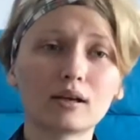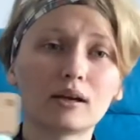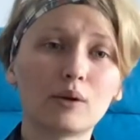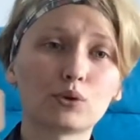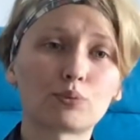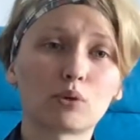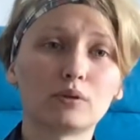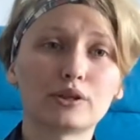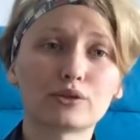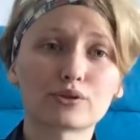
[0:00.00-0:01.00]
I would
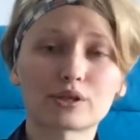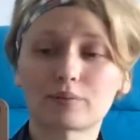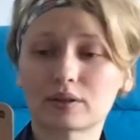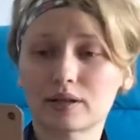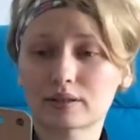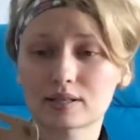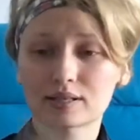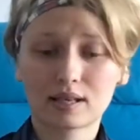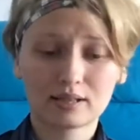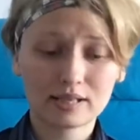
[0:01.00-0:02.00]
probably use something like this
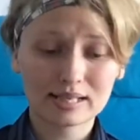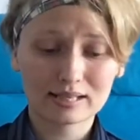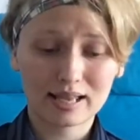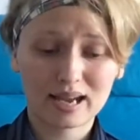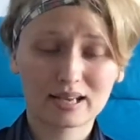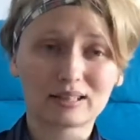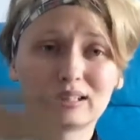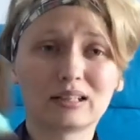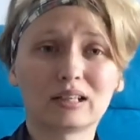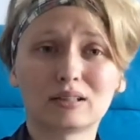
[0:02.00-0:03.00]
and this is like
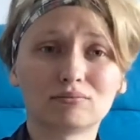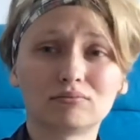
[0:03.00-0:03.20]
uh,